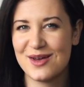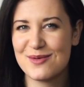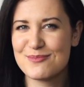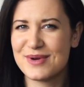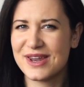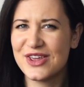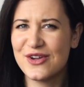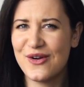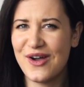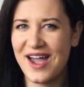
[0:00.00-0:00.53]

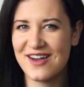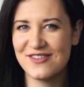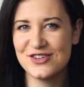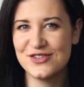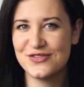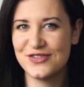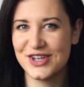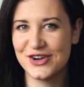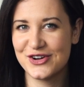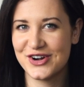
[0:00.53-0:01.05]
but you haven't
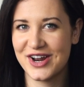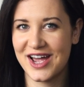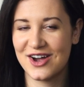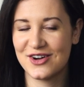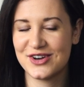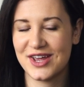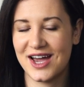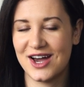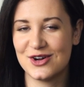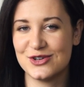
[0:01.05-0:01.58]
figured
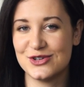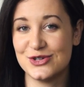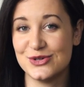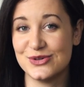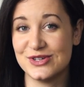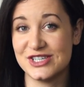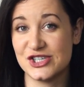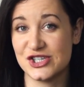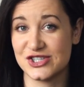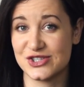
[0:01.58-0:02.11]
out how to do
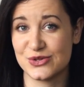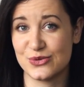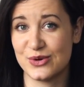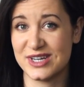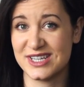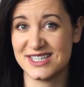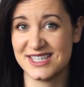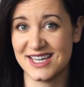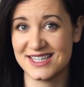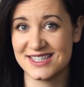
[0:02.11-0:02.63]
it just
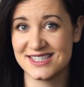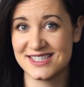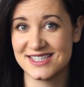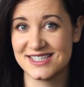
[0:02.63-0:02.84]
quite yet.